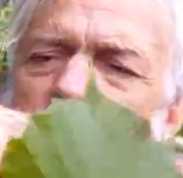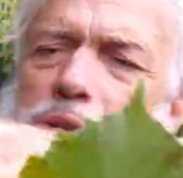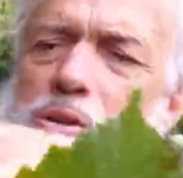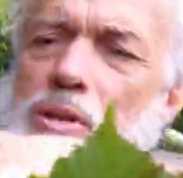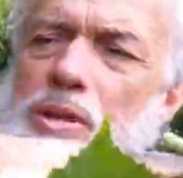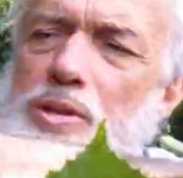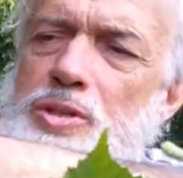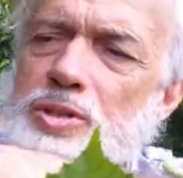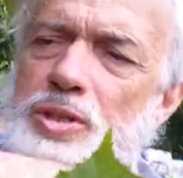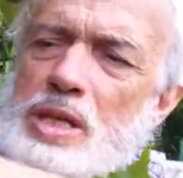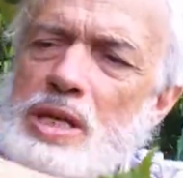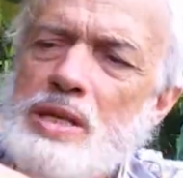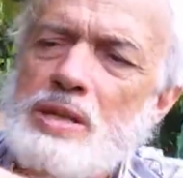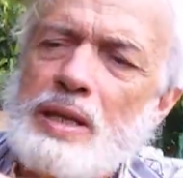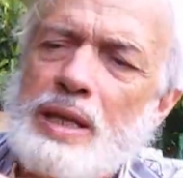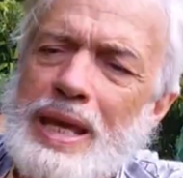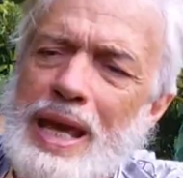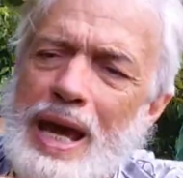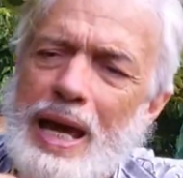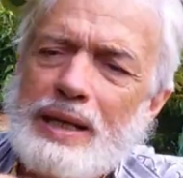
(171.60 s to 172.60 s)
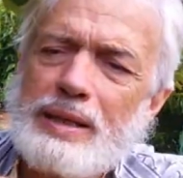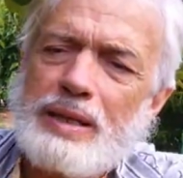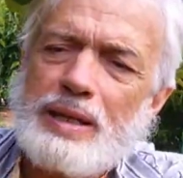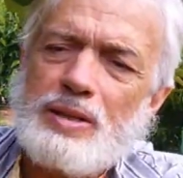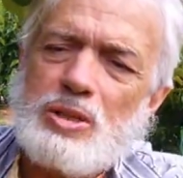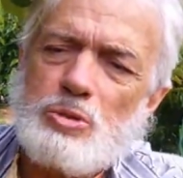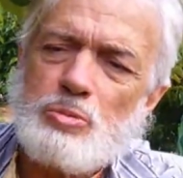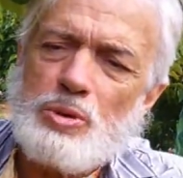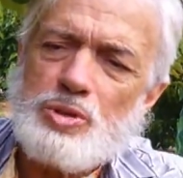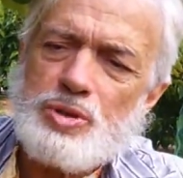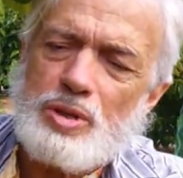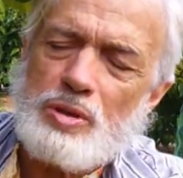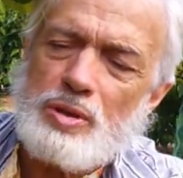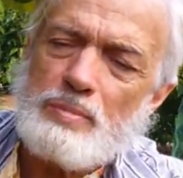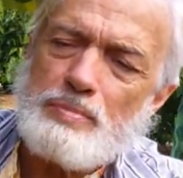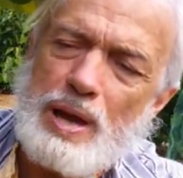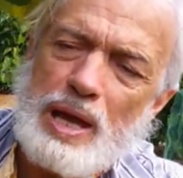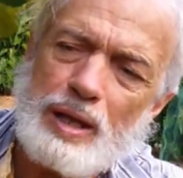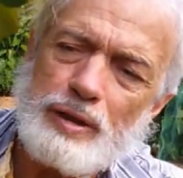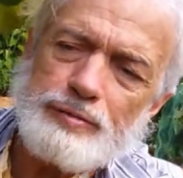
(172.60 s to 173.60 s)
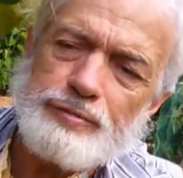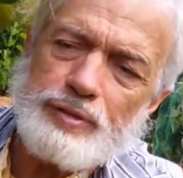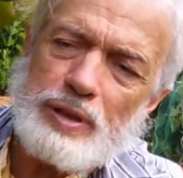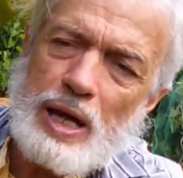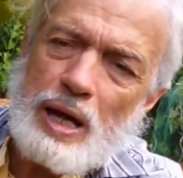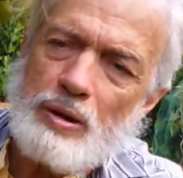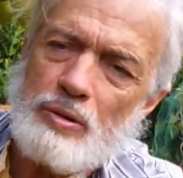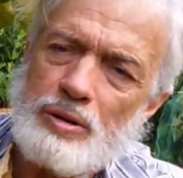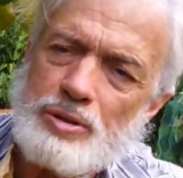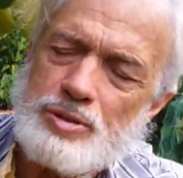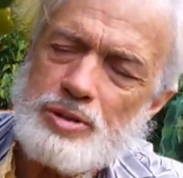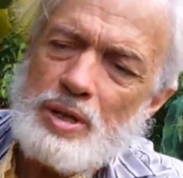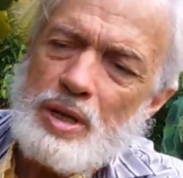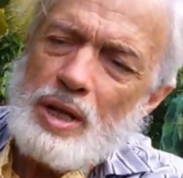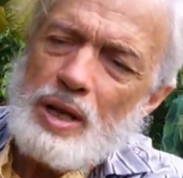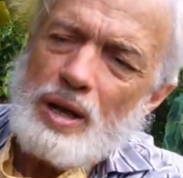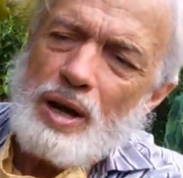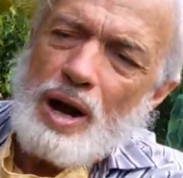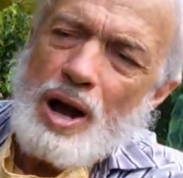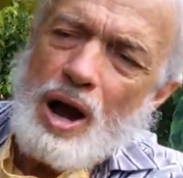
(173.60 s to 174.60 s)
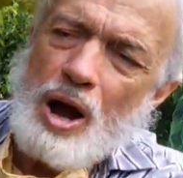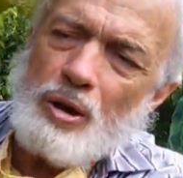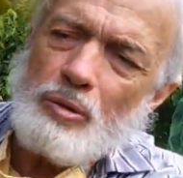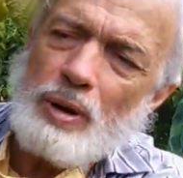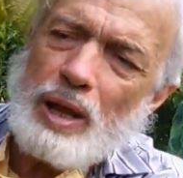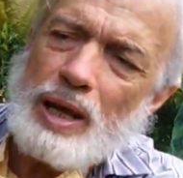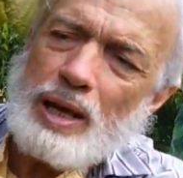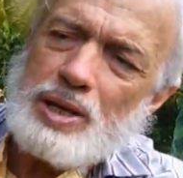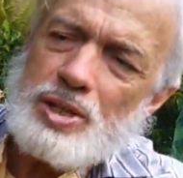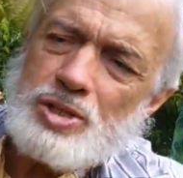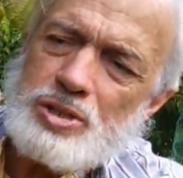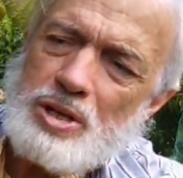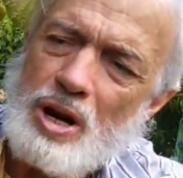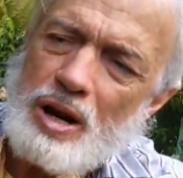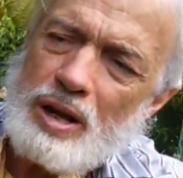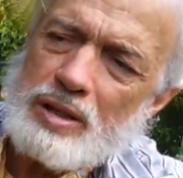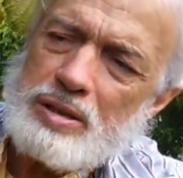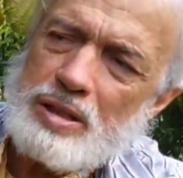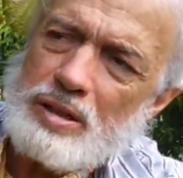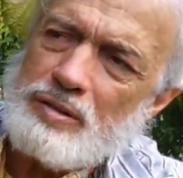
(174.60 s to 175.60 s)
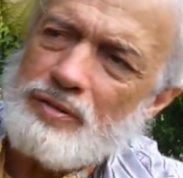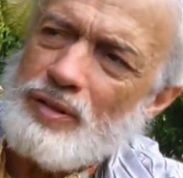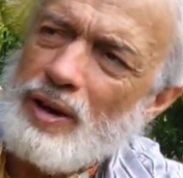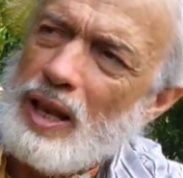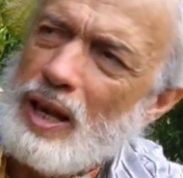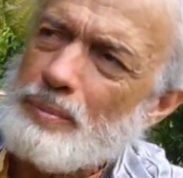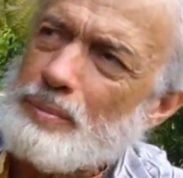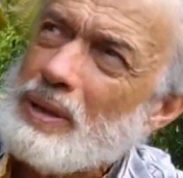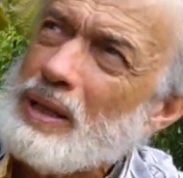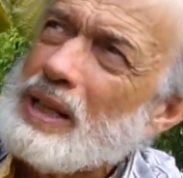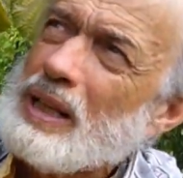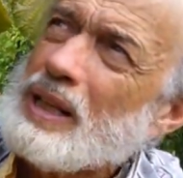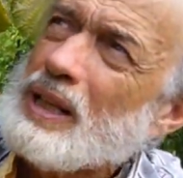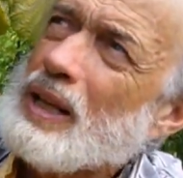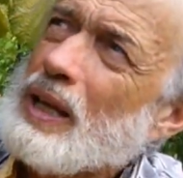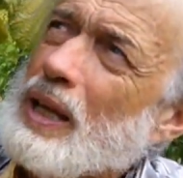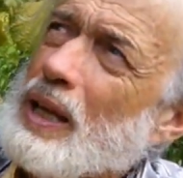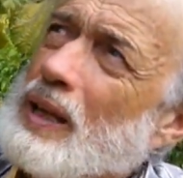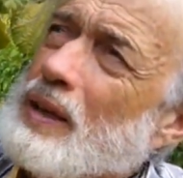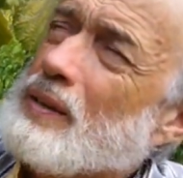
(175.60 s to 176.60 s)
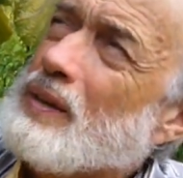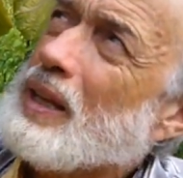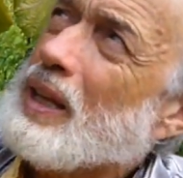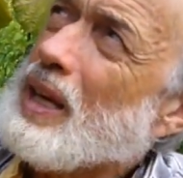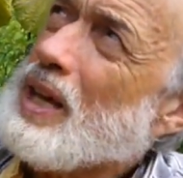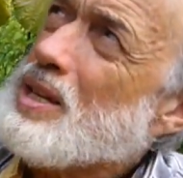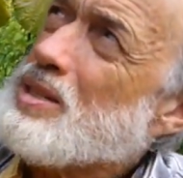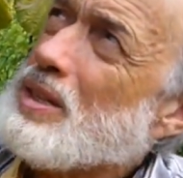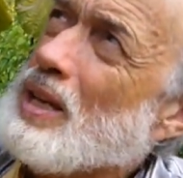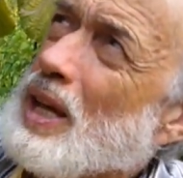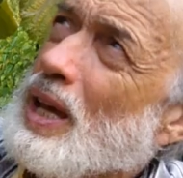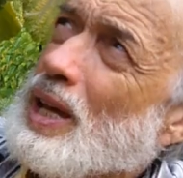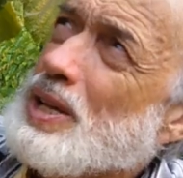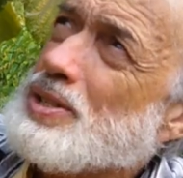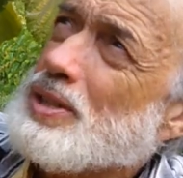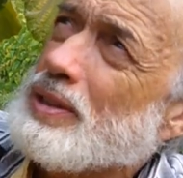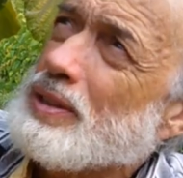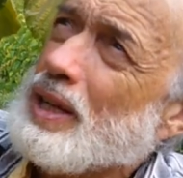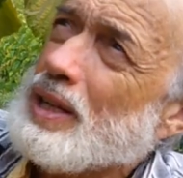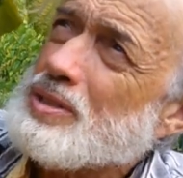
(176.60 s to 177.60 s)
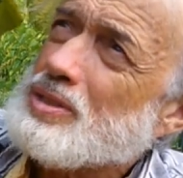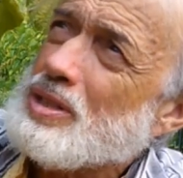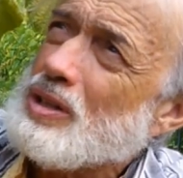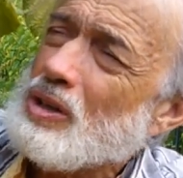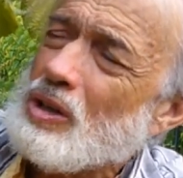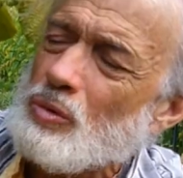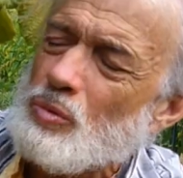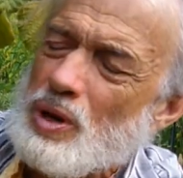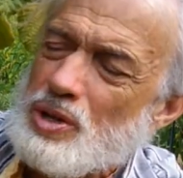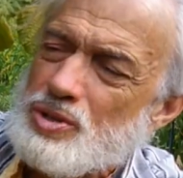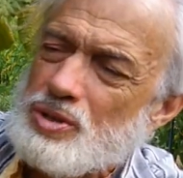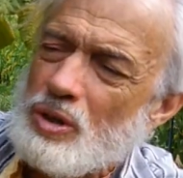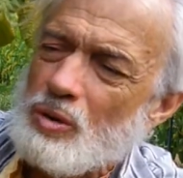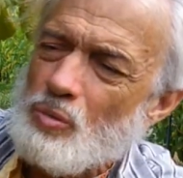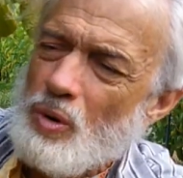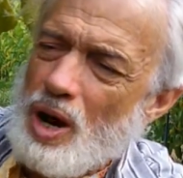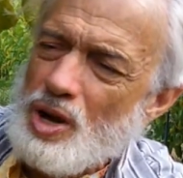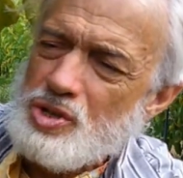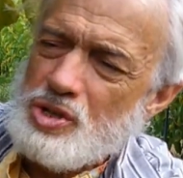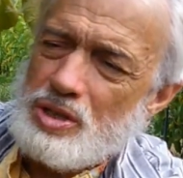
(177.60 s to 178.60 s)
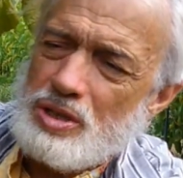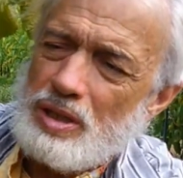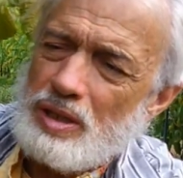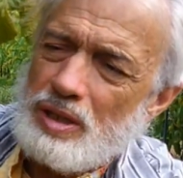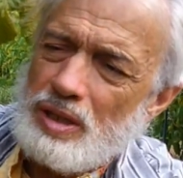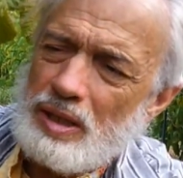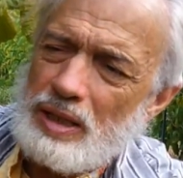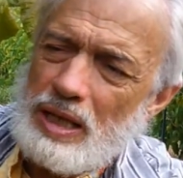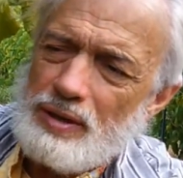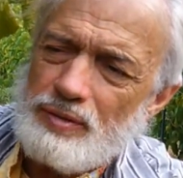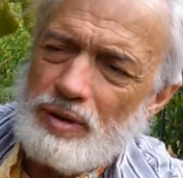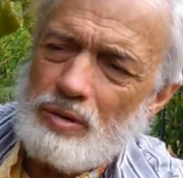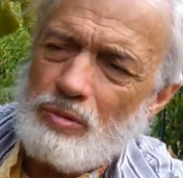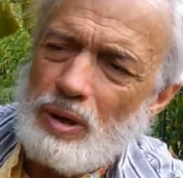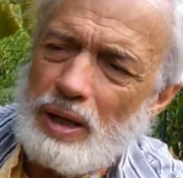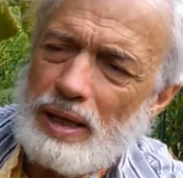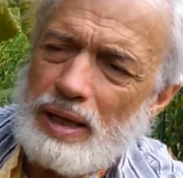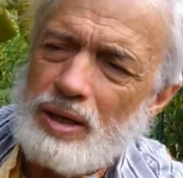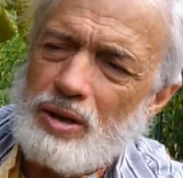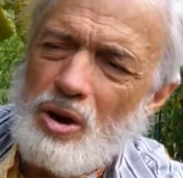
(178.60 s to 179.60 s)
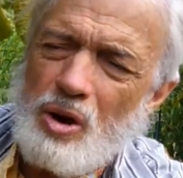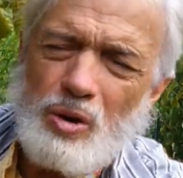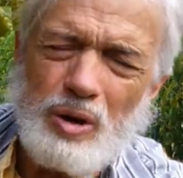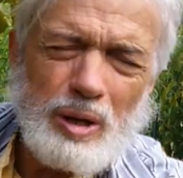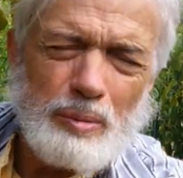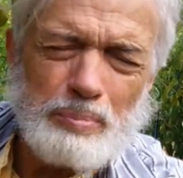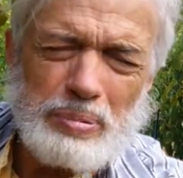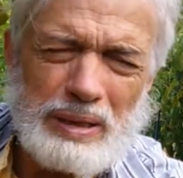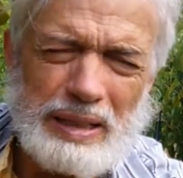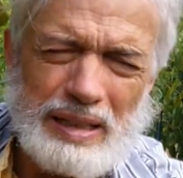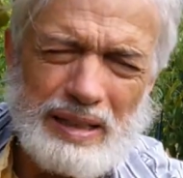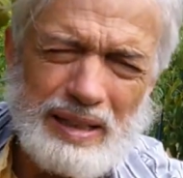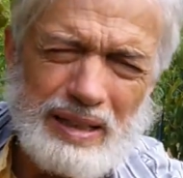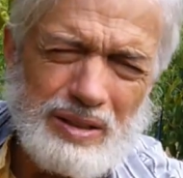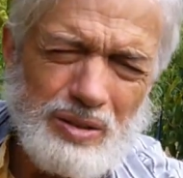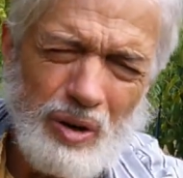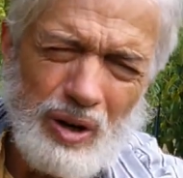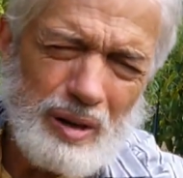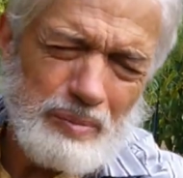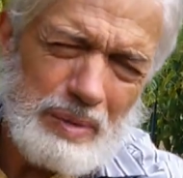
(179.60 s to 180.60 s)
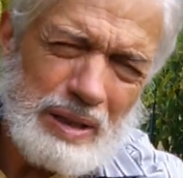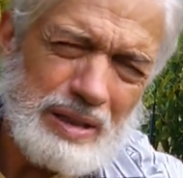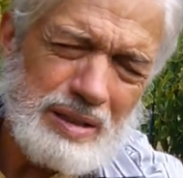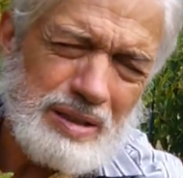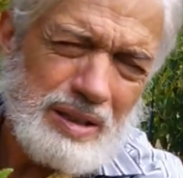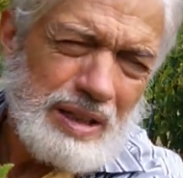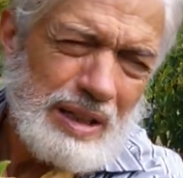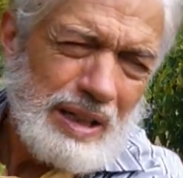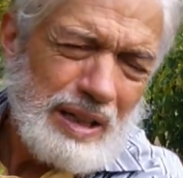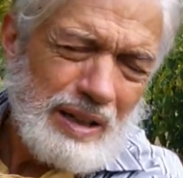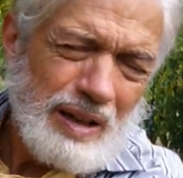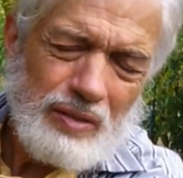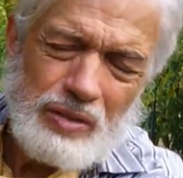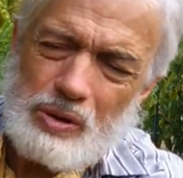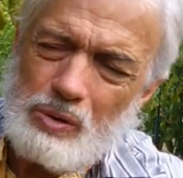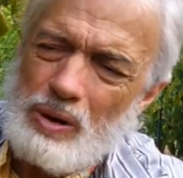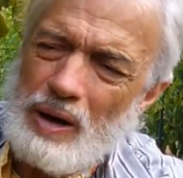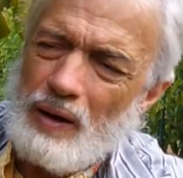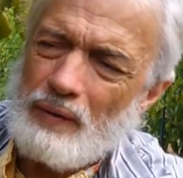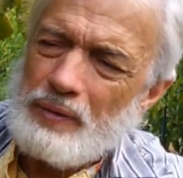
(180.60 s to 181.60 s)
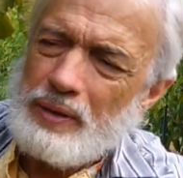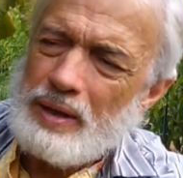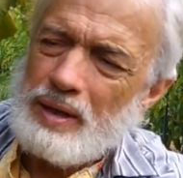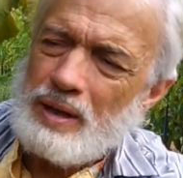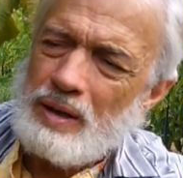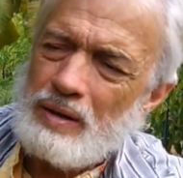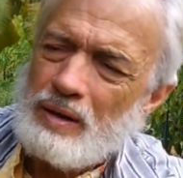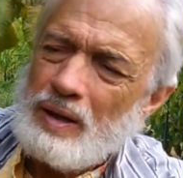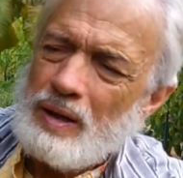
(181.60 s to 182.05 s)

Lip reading: you can see the catkins, which are the male flowers, already starting to develop. In the case of hazelnuts here in western Washington, they never really go completely dormant throughout the year.